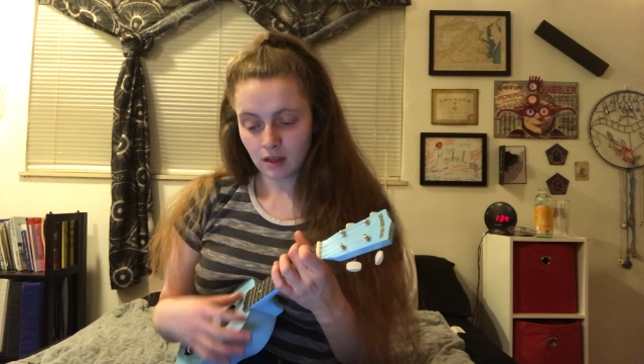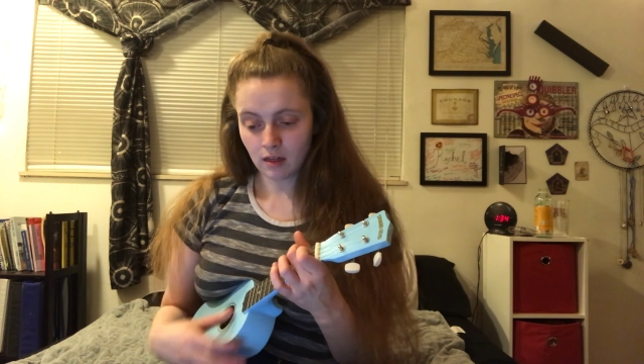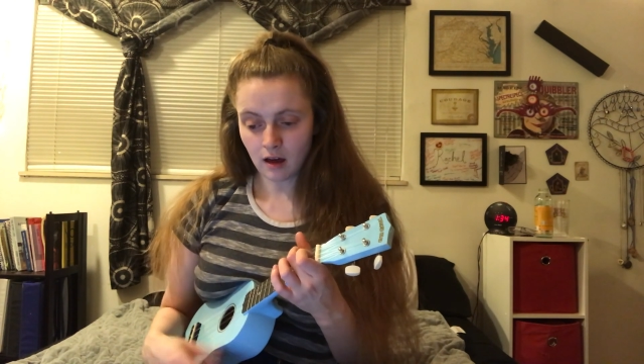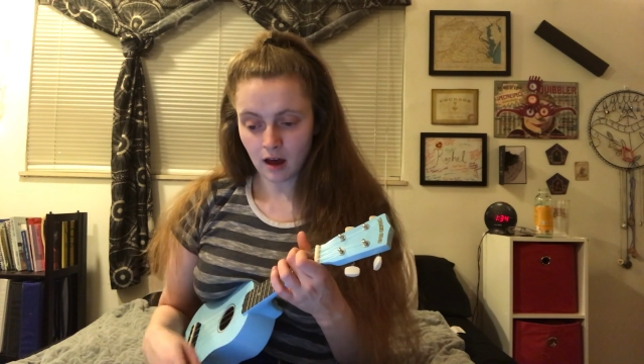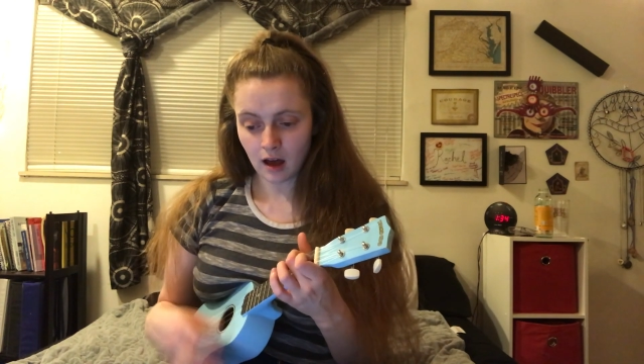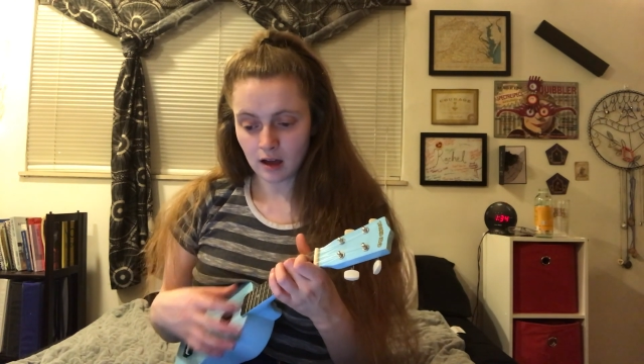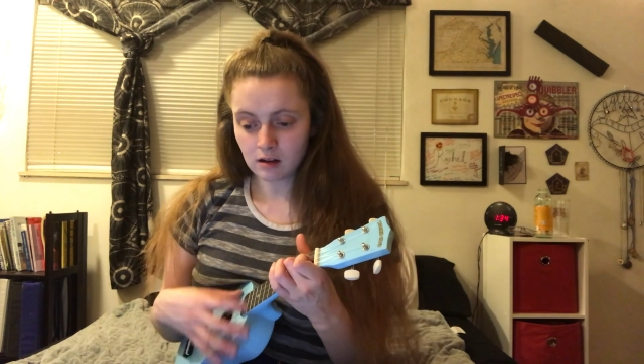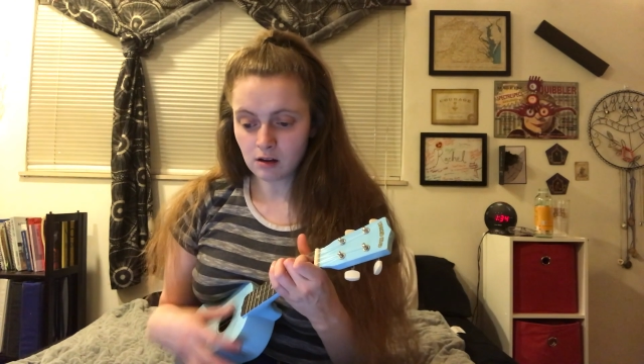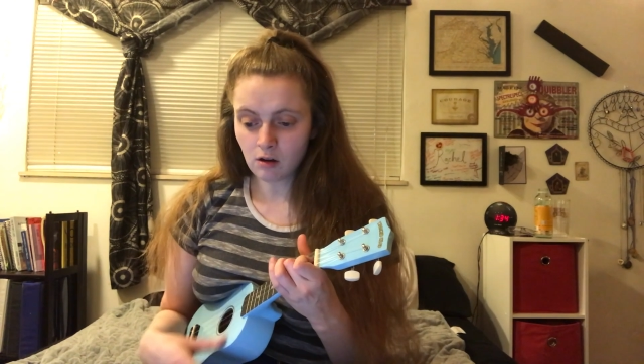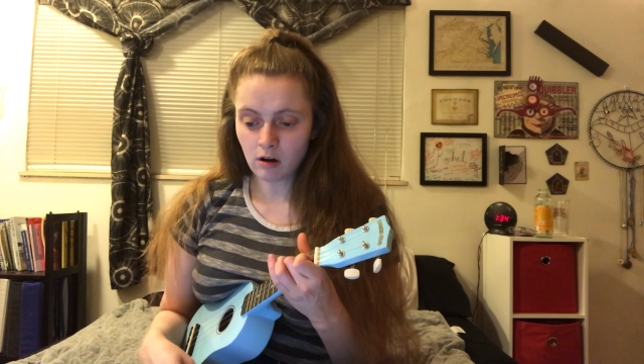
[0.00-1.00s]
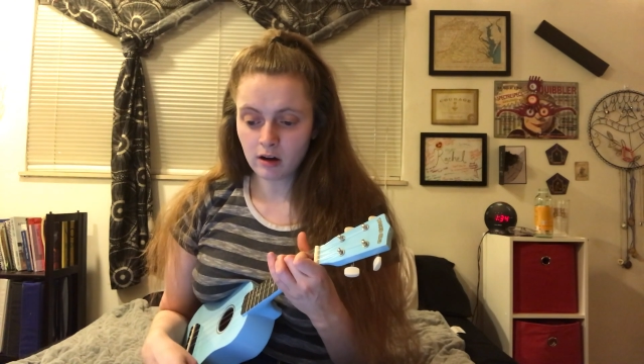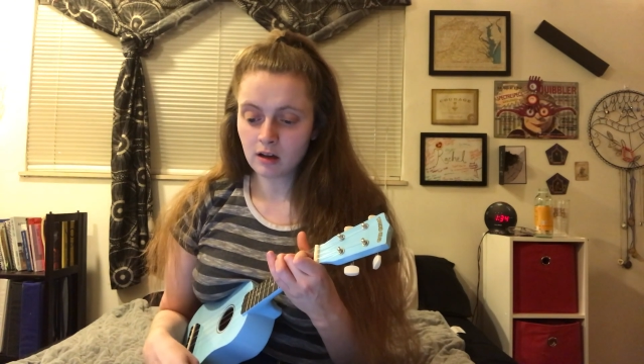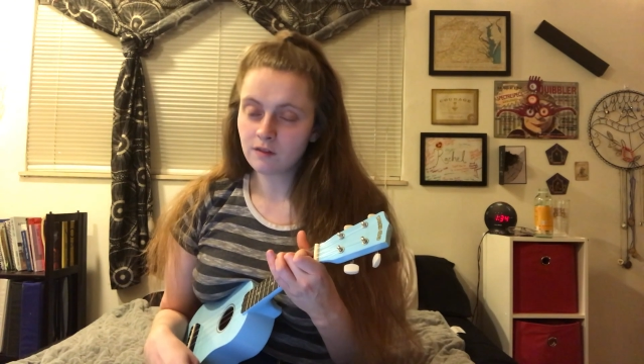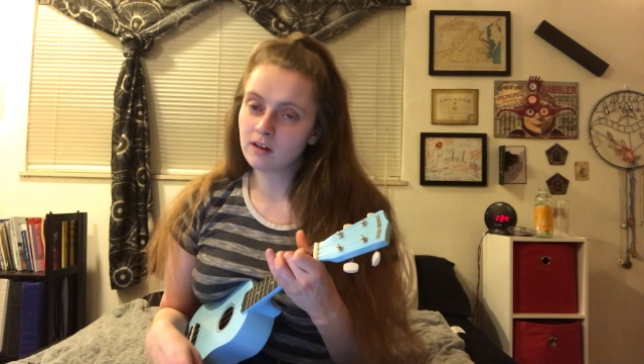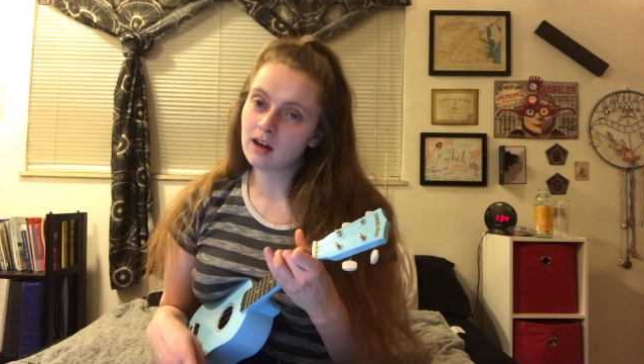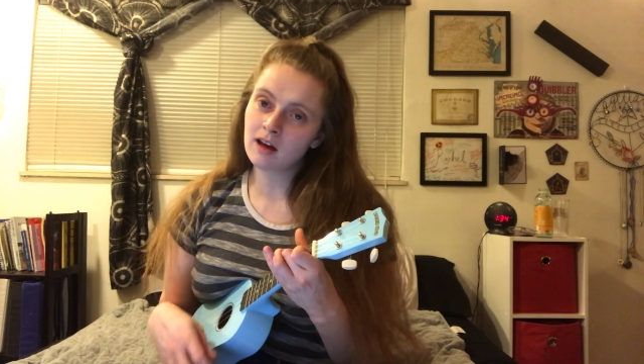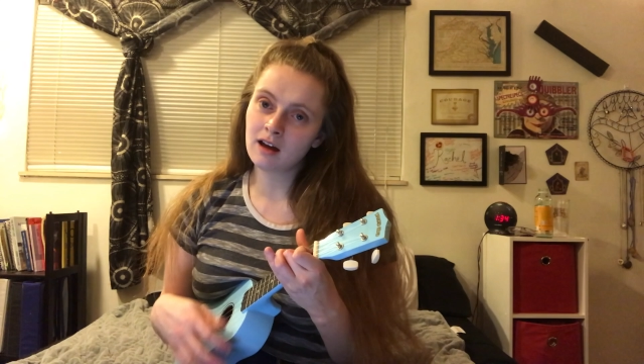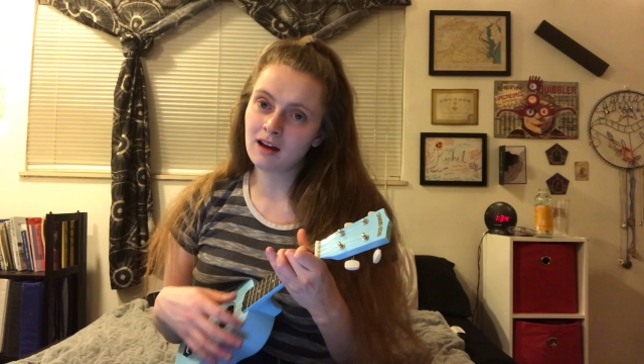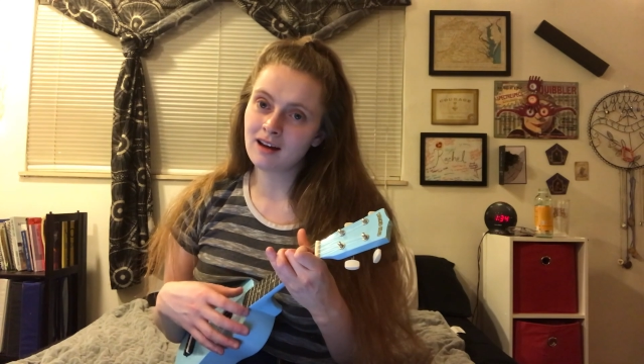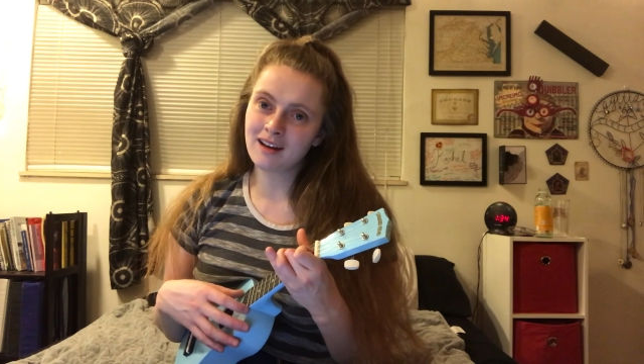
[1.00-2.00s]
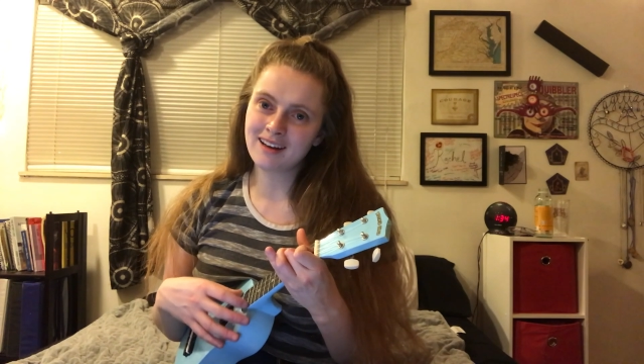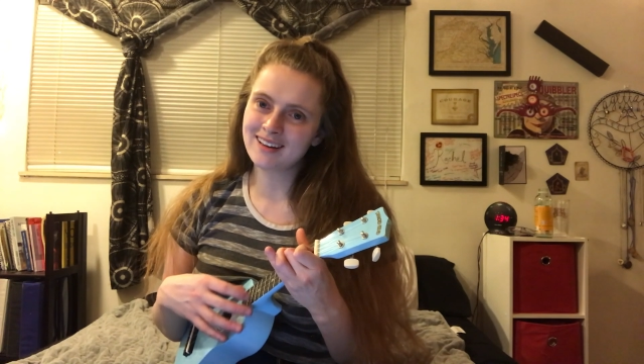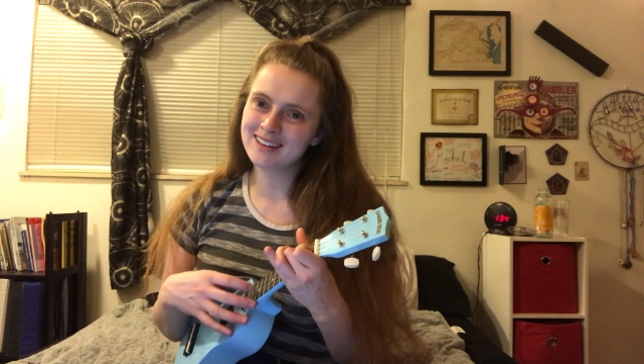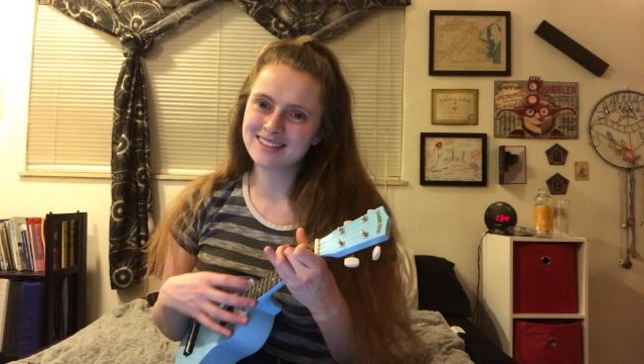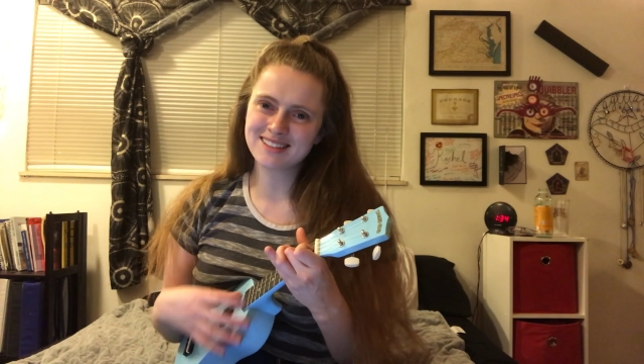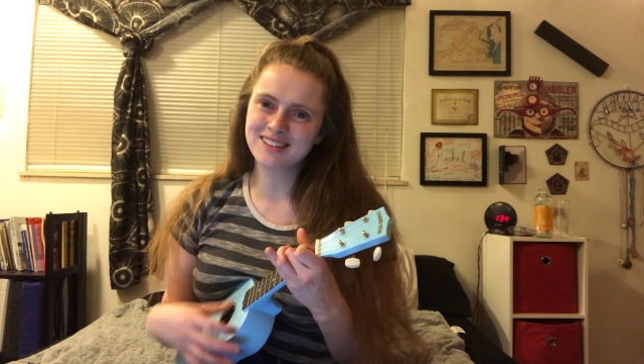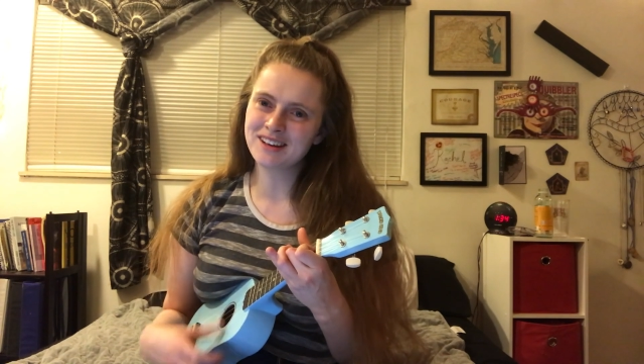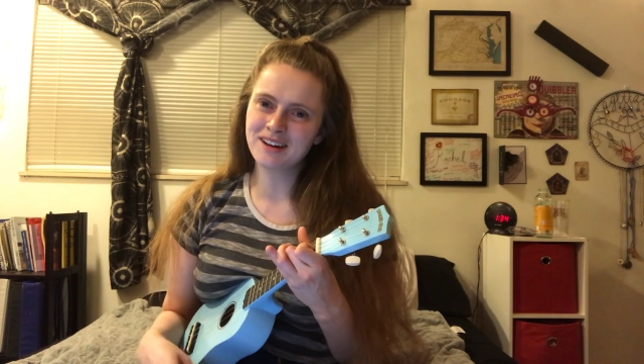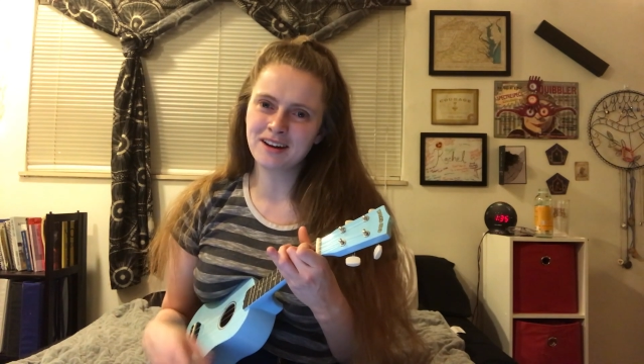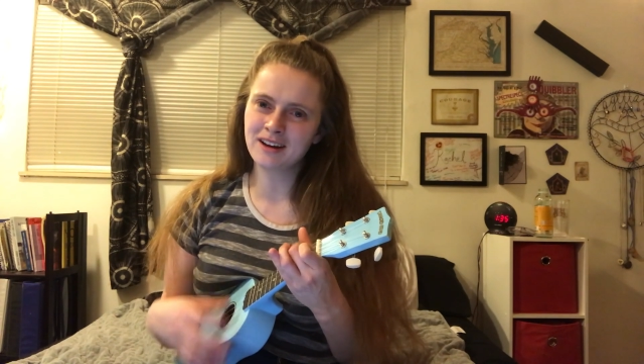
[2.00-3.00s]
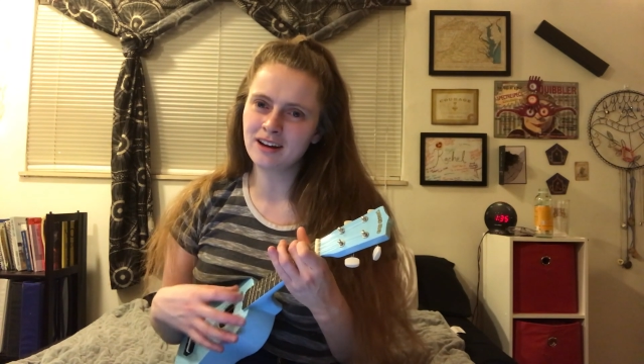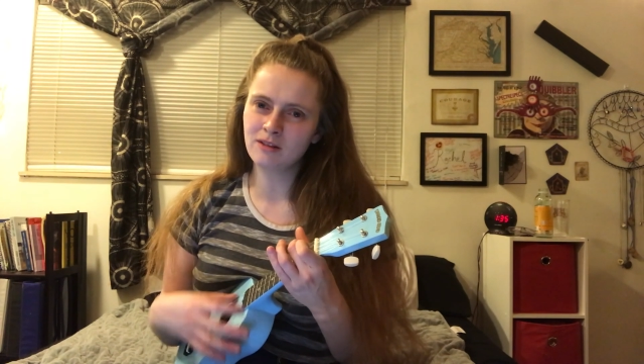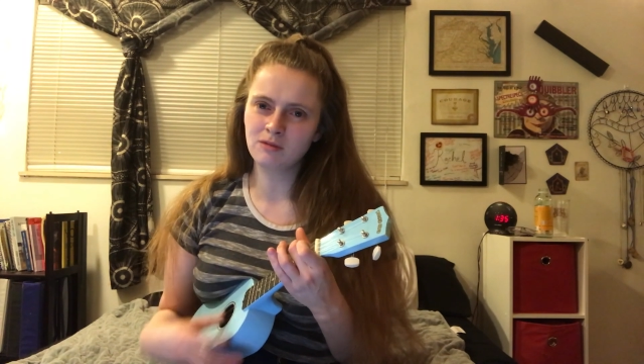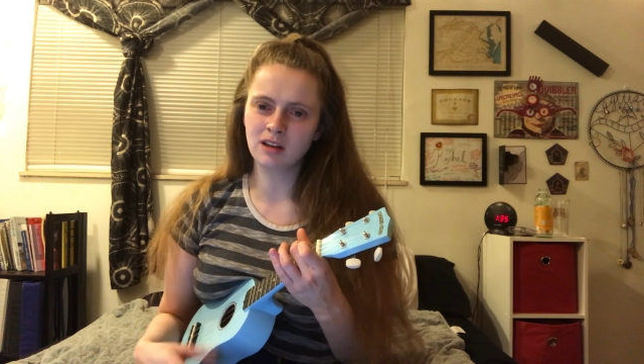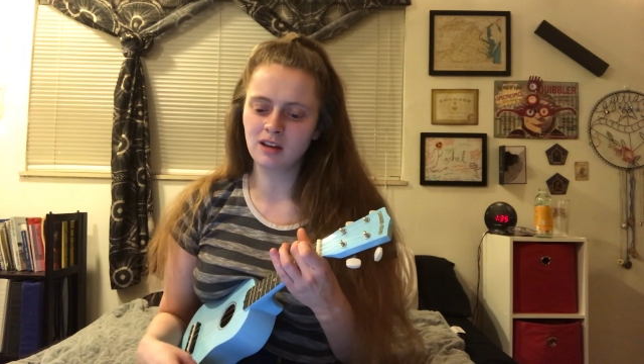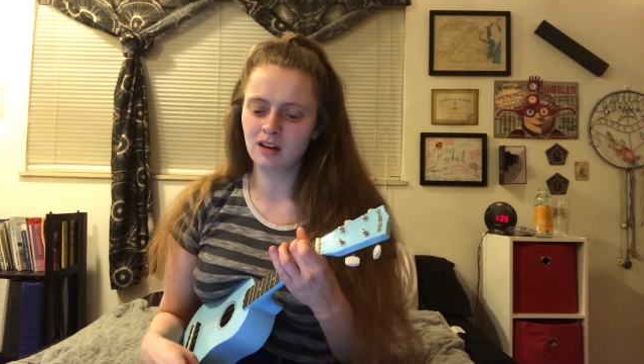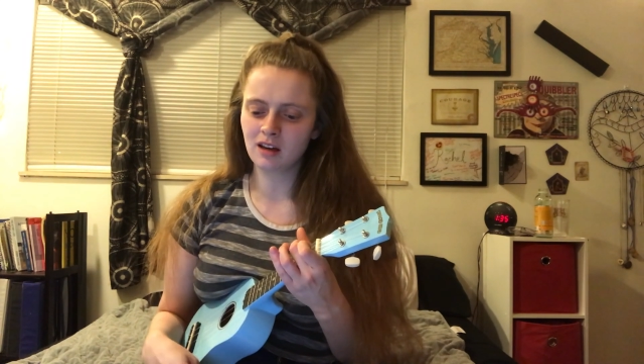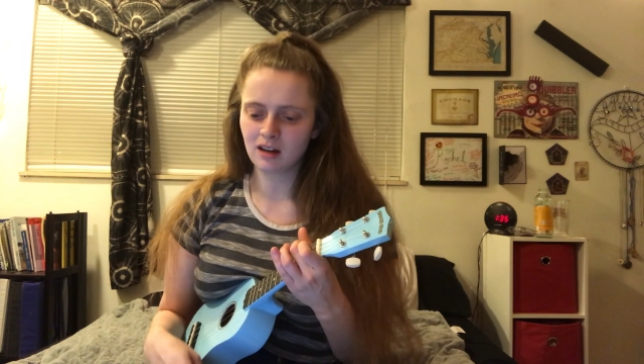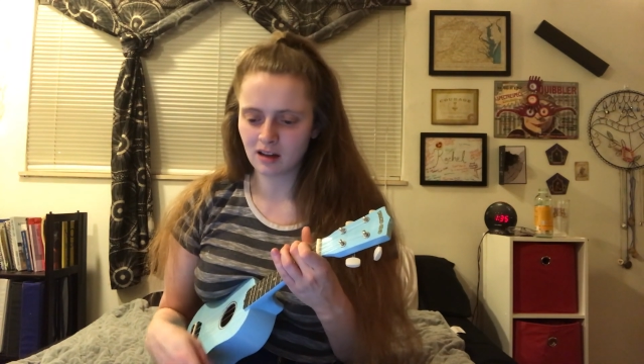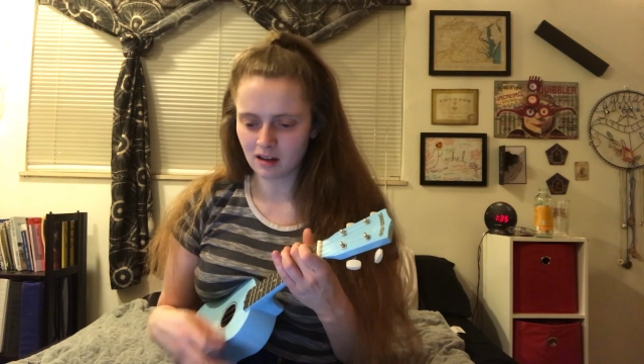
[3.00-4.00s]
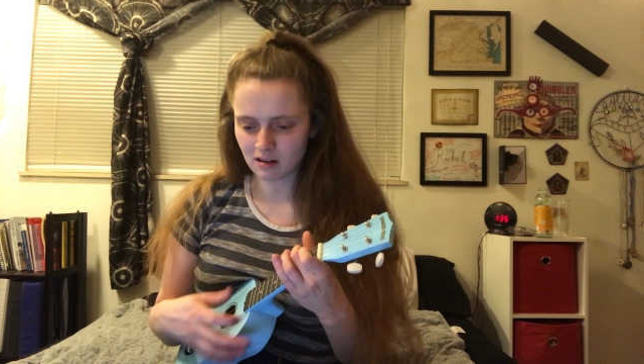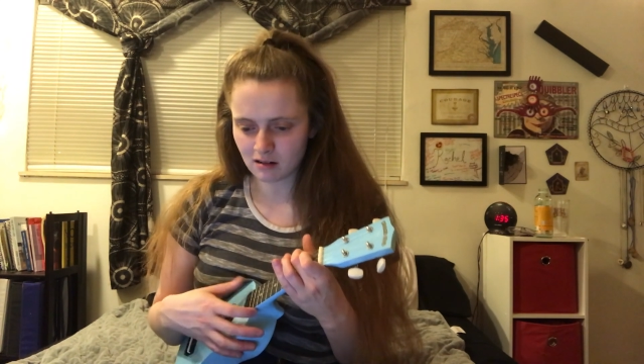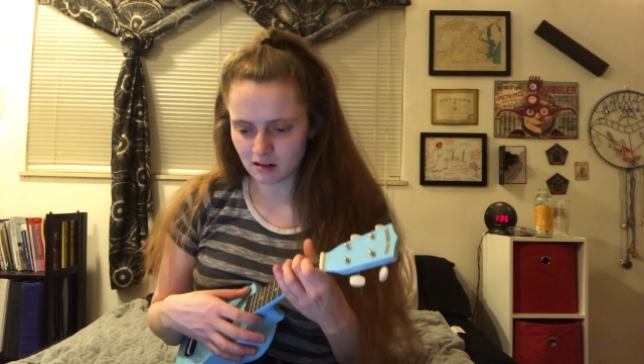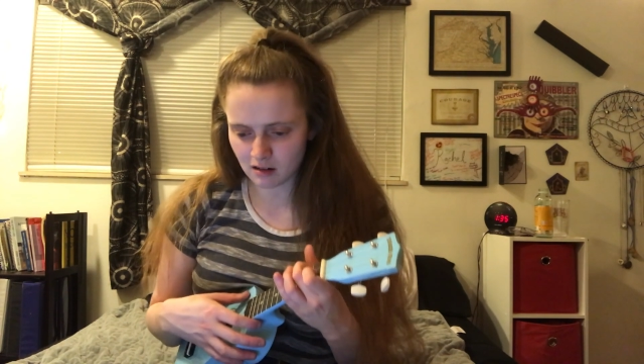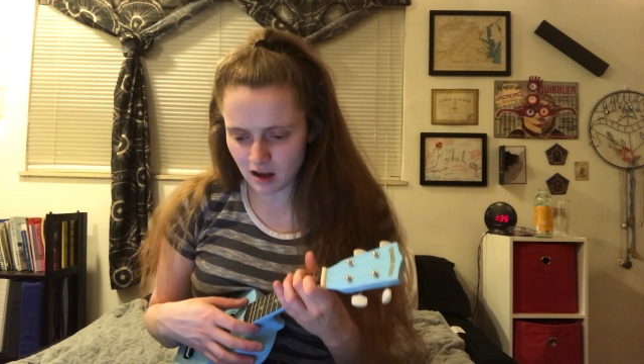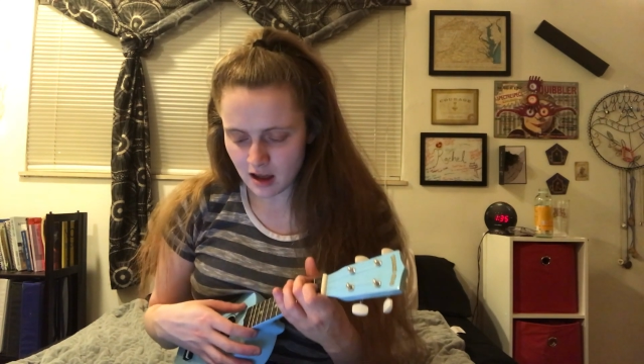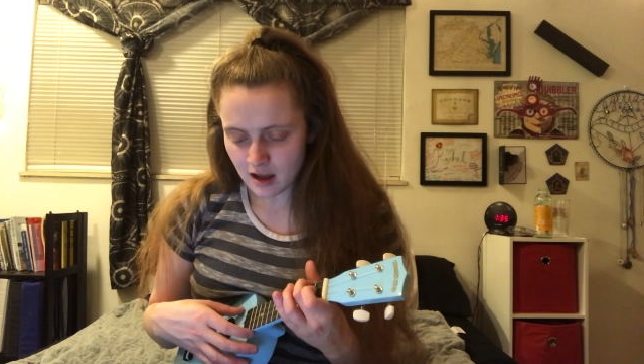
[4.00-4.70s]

that Lord of Castamere.